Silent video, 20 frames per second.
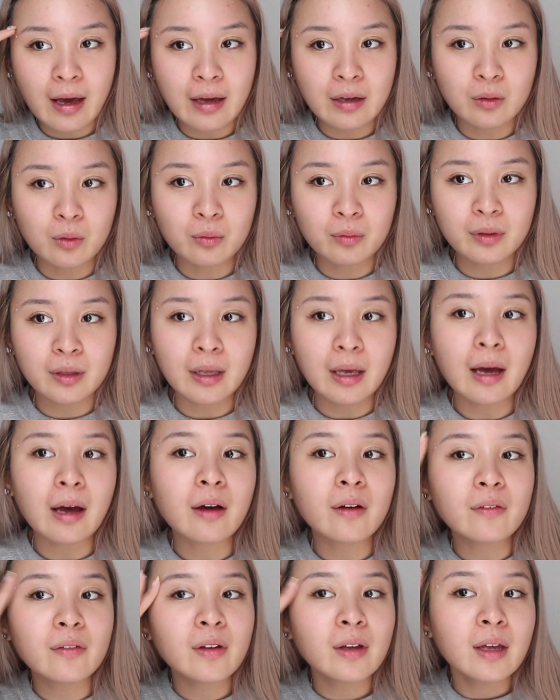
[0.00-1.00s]
I don't really
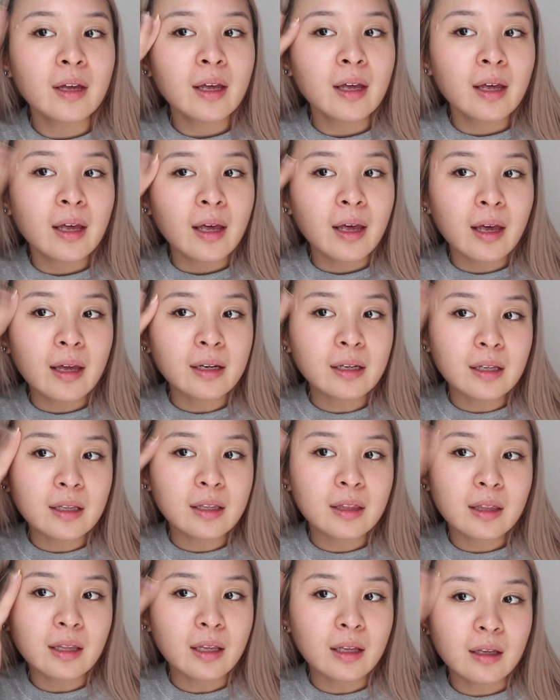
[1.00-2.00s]
have
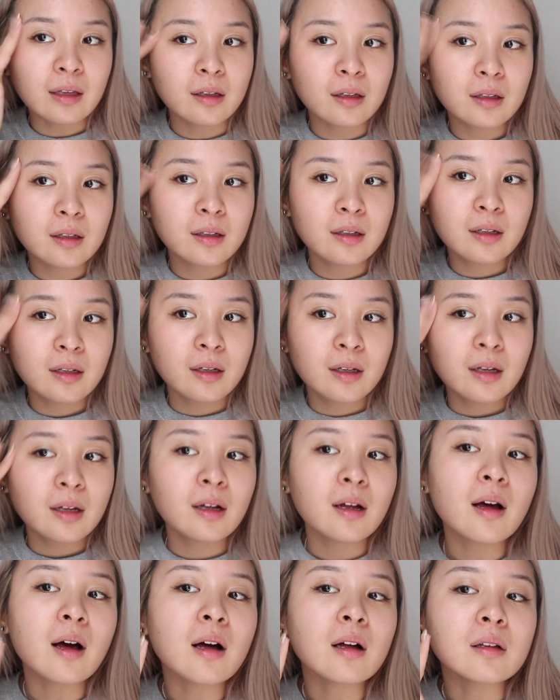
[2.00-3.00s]
anything
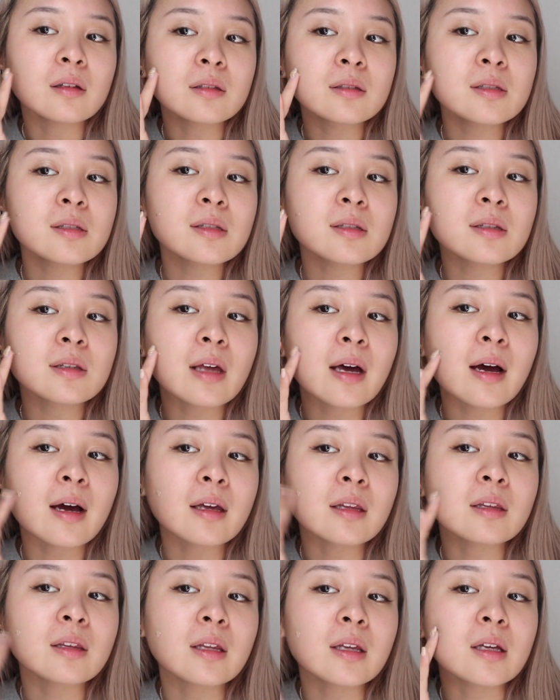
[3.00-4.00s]
else that
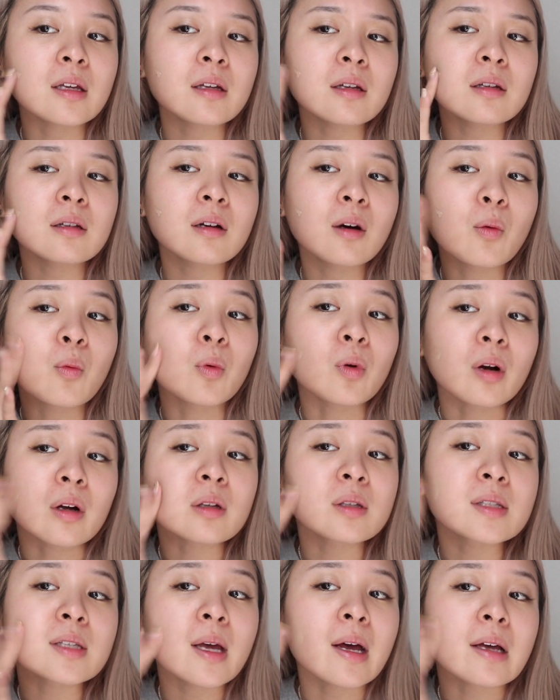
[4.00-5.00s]
I think
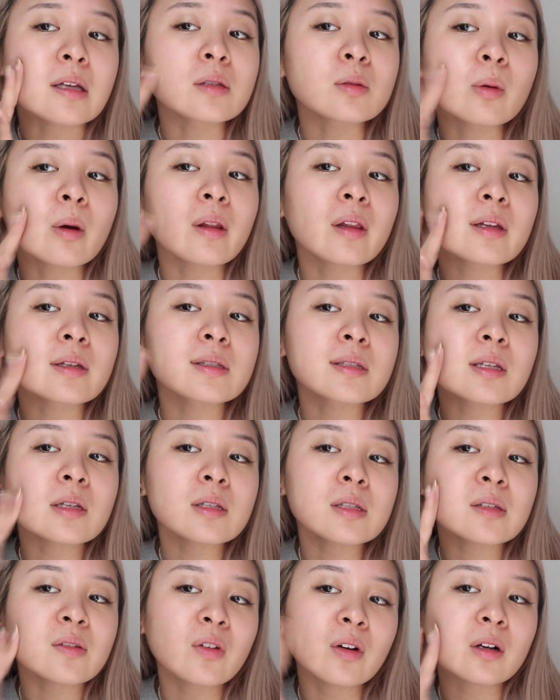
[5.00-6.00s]
works as well as
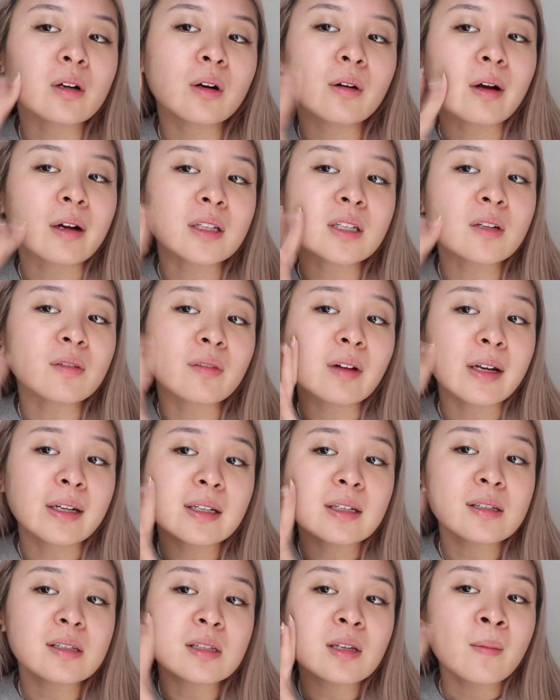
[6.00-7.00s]
this for correcting
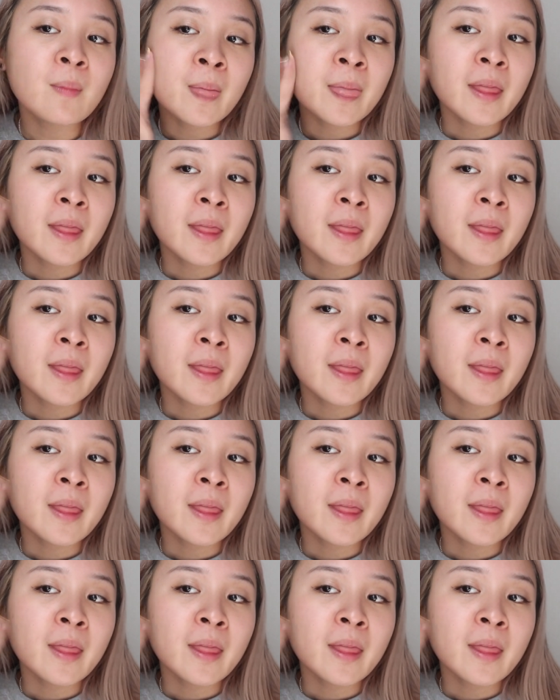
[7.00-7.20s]
redness,